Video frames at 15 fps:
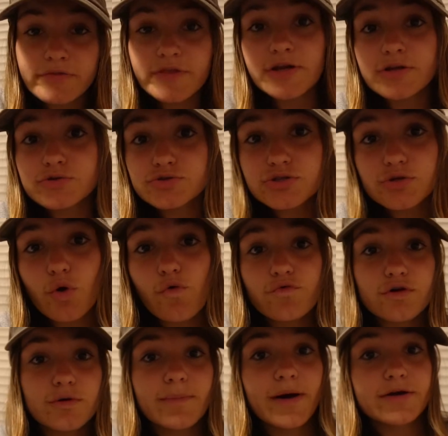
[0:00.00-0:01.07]
then I usually go
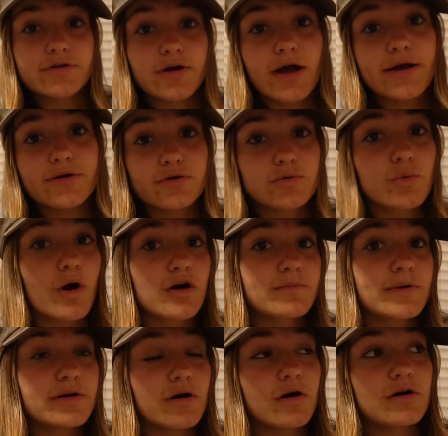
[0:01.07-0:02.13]
for a bike ride or walk
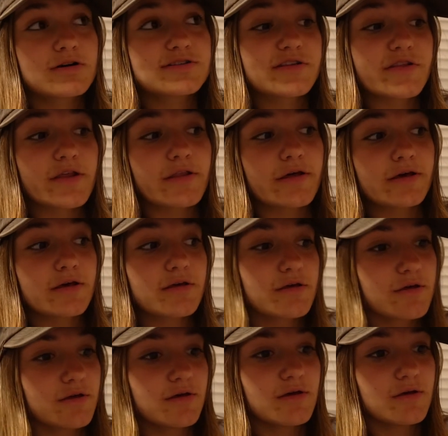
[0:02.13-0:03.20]
my dogs, and then like
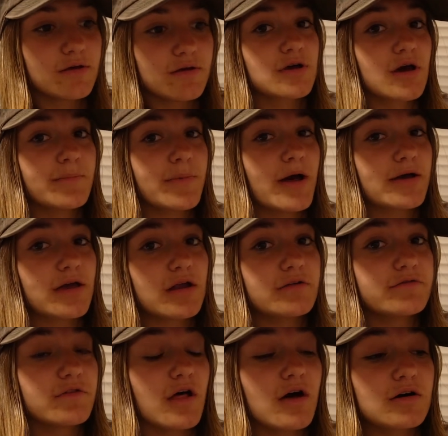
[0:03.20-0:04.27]
come back,
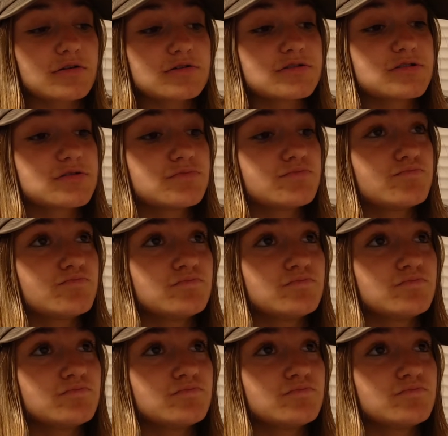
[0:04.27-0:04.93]
edit vlogs,